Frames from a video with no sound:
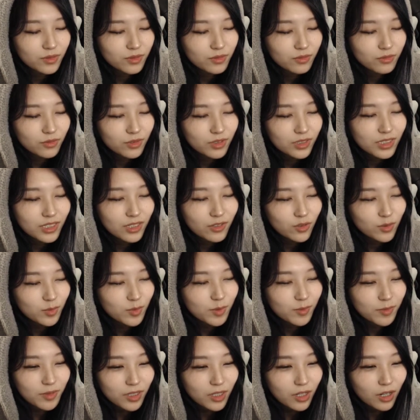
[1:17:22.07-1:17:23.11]
really
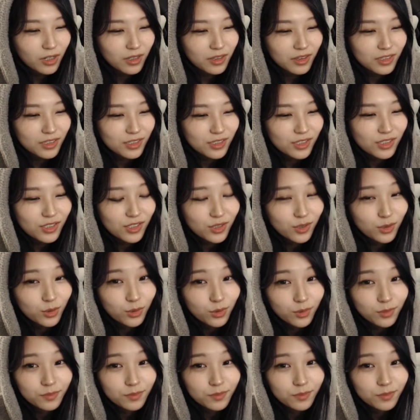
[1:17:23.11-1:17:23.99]
remember Karthus 2.